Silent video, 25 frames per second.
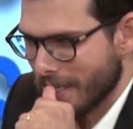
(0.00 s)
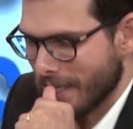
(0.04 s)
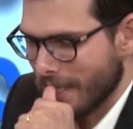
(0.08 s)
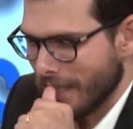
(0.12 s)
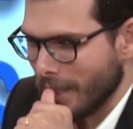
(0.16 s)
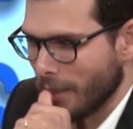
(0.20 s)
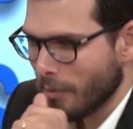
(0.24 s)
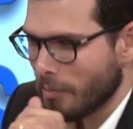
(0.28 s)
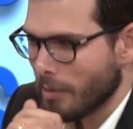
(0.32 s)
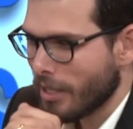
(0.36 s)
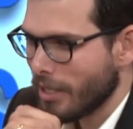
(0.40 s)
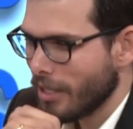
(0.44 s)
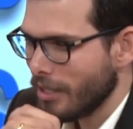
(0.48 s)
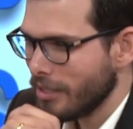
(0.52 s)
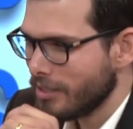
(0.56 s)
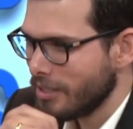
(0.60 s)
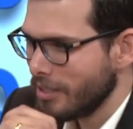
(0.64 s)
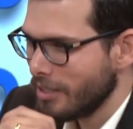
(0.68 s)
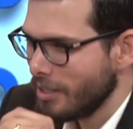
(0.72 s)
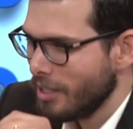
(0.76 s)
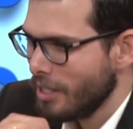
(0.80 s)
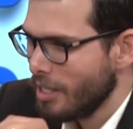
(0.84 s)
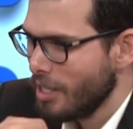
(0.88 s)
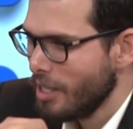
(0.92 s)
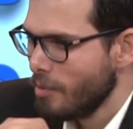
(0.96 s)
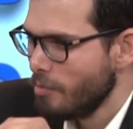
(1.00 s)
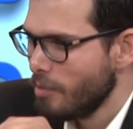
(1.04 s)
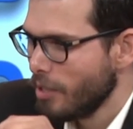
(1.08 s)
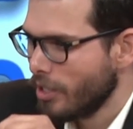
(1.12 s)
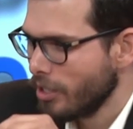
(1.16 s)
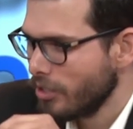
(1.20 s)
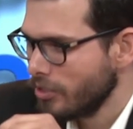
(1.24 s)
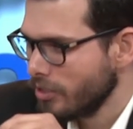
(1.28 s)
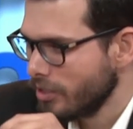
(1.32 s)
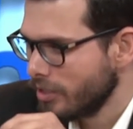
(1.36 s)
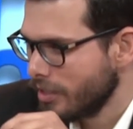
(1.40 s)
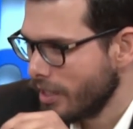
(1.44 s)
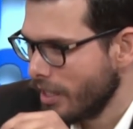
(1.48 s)
Like, because
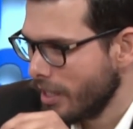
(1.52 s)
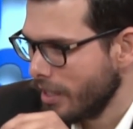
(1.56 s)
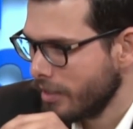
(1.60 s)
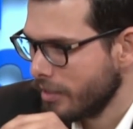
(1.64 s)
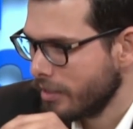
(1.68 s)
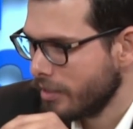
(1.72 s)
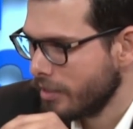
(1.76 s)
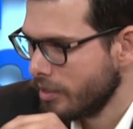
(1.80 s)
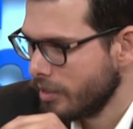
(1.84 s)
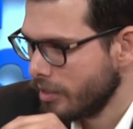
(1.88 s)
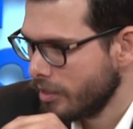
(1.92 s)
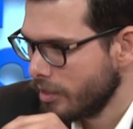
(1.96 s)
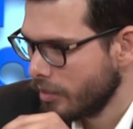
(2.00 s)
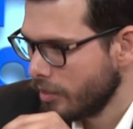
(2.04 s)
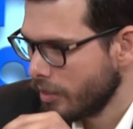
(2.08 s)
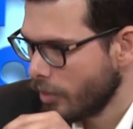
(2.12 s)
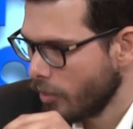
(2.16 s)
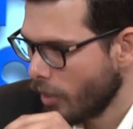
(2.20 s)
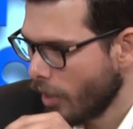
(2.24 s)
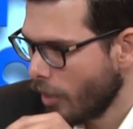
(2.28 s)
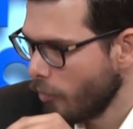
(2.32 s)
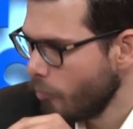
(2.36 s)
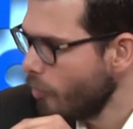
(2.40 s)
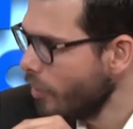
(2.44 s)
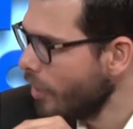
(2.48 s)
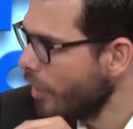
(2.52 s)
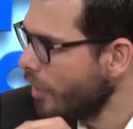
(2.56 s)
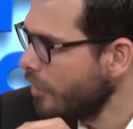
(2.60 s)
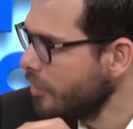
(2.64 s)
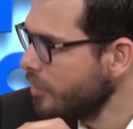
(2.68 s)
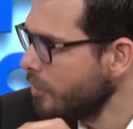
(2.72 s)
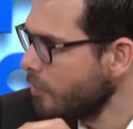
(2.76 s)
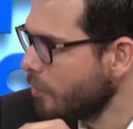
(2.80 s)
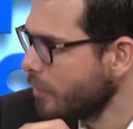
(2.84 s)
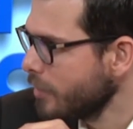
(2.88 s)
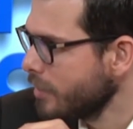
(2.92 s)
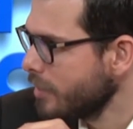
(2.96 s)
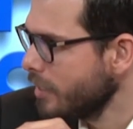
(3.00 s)
it said
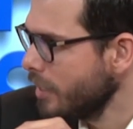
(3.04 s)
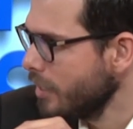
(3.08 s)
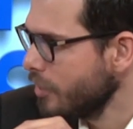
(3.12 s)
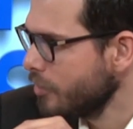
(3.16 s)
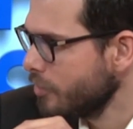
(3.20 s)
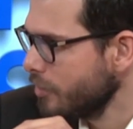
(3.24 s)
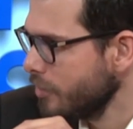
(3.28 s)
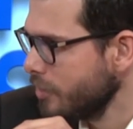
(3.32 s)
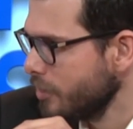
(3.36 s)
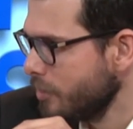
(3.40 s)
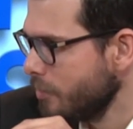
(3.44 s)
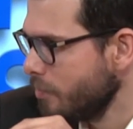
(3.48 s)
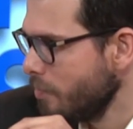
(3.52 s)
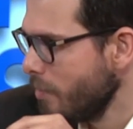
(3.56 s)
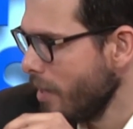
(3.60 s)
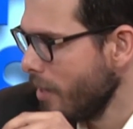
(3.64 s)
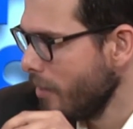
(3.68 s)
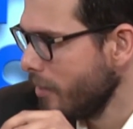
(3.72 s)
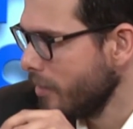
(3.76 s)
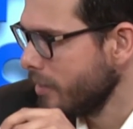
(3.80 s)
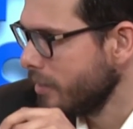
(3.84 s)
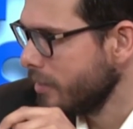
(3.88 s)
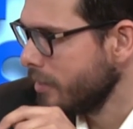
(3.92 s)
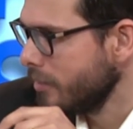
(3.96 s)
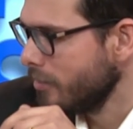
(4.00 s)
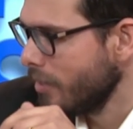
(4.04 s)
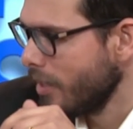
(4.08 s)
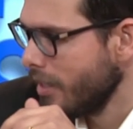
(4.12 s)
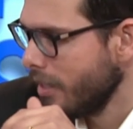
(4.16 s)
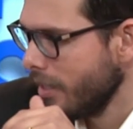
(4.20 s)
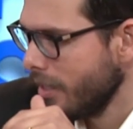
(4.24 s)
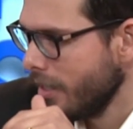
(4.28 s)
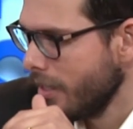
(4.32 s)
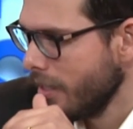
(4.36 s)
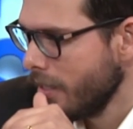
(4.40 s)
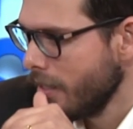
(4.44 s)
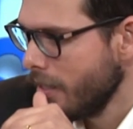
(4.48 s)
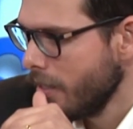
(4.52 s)
100% transparency, right?
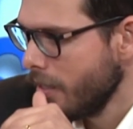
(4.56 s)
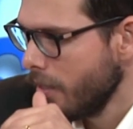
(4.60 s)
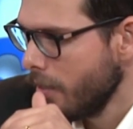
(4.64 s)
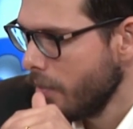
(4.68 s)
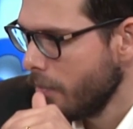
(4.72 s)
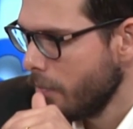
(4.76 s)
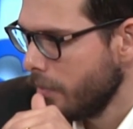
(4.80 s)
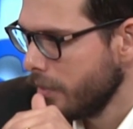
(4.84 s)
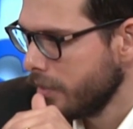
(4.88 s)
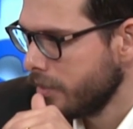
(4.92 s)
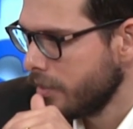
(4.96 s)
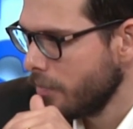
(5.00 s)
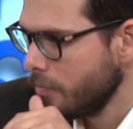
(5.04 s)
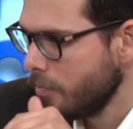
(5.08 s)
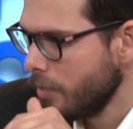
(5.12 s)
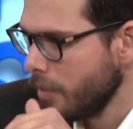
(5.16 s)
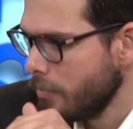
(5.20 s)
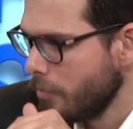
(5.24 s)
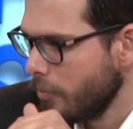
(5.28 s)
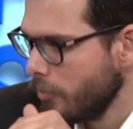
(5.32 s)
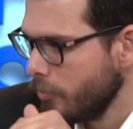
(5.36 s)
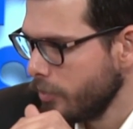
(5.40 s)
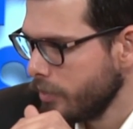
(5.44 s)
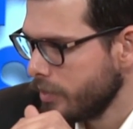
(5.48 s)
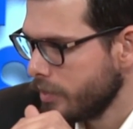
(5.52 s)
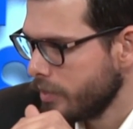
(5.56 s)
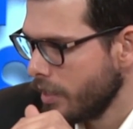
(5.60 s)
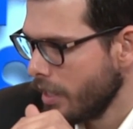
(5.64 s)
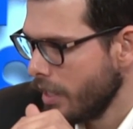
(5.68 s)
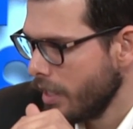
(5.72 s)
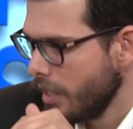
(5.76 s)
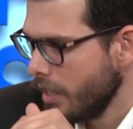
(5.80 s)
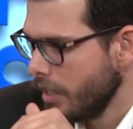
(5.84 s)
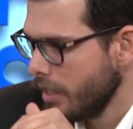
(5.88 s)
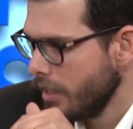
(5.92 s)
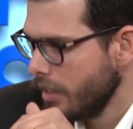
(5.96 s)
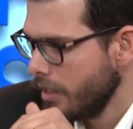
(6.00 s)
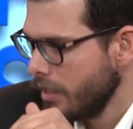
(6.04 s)
But some people would
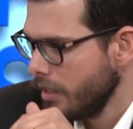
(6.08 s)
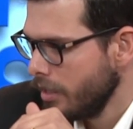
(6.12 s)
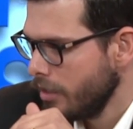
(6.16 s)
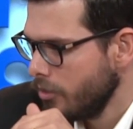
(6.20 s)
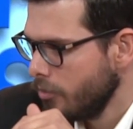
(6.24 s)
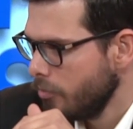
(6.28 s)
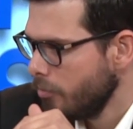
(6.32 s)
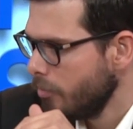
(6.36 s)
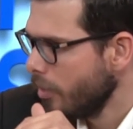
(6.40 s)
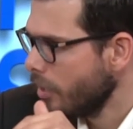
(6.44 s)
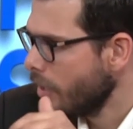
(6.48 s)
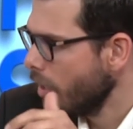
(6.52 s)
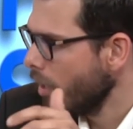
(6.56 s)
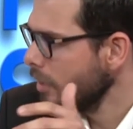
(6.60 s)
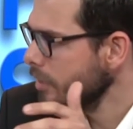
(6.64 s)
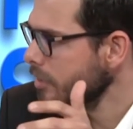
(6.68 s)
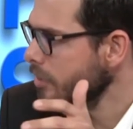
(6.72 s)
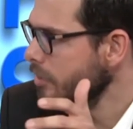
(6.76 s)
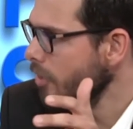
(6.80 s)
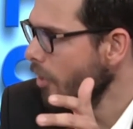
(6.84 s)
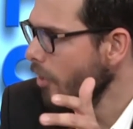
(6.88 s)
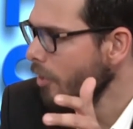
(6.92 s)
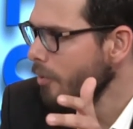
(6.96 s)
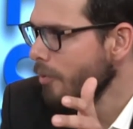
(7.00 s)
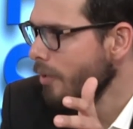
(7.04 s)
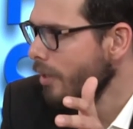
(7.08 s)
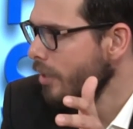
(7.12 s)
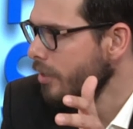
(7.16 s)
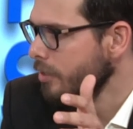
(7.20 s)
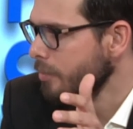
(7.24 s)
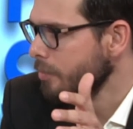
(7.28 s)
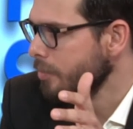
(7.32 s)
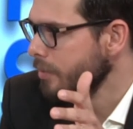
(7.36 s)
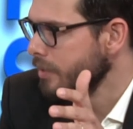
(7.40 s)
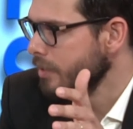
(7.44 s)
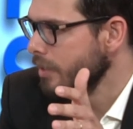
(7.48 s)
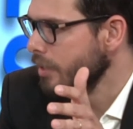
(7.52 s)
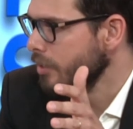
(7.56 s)
say, well, God is not
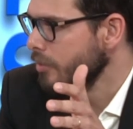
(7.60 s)
100%